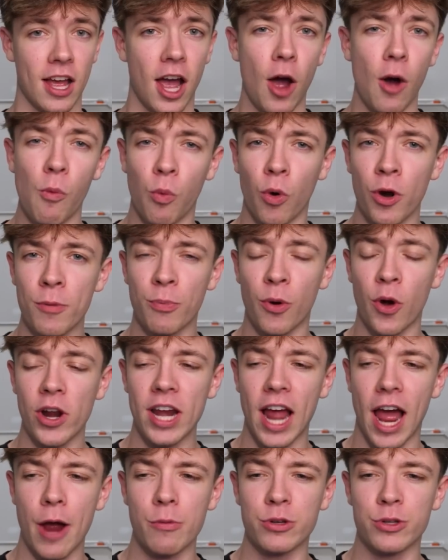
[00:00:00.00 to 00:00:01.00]
At one point,
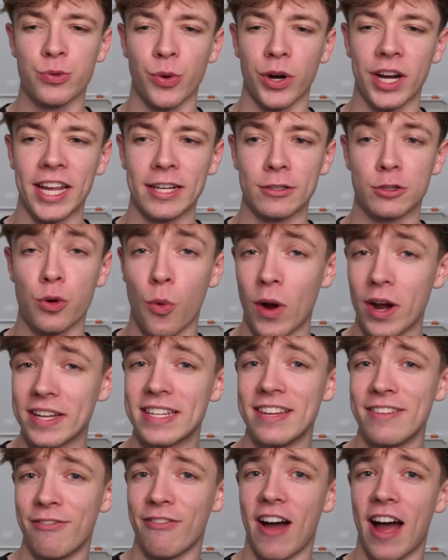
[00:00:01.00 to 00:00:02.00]
I was running
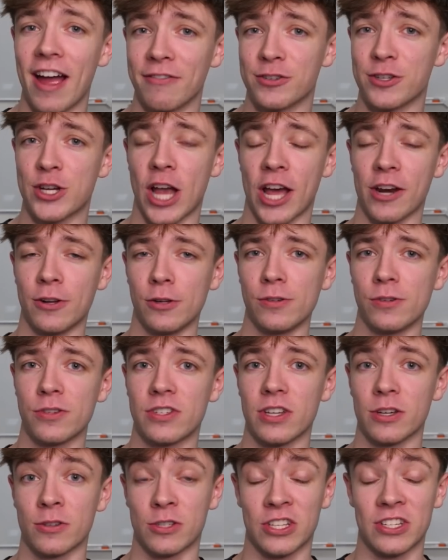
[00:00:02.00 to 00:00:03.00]
25
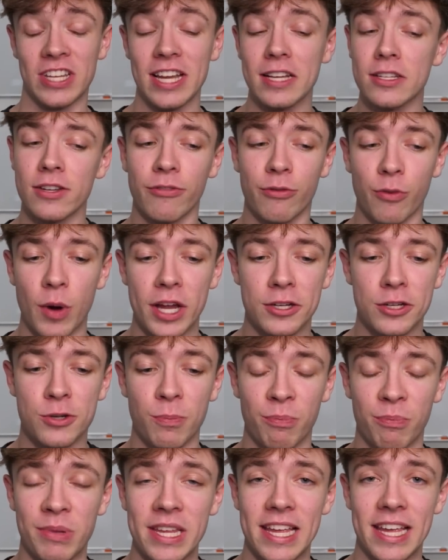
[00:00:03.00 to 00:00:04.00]
channels, 6 of
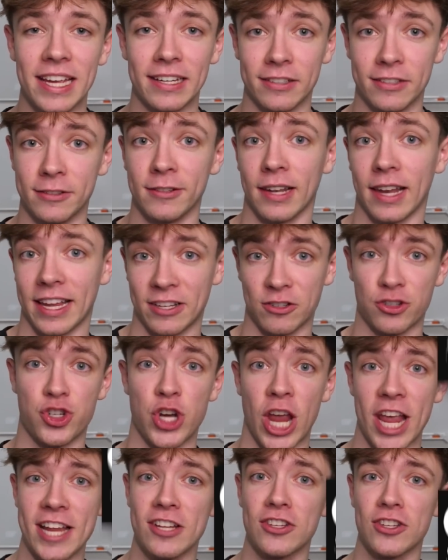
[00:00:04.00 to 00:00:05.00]
which being
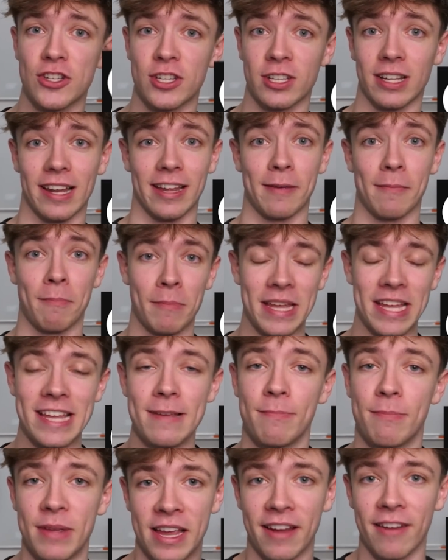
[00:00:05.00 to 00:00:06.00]
Jake's, me
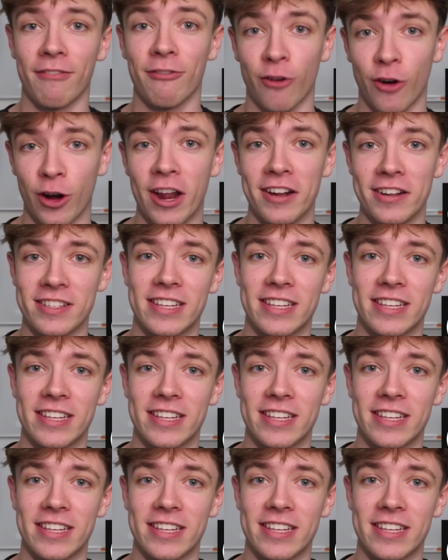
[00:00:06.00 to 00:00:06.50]
being front and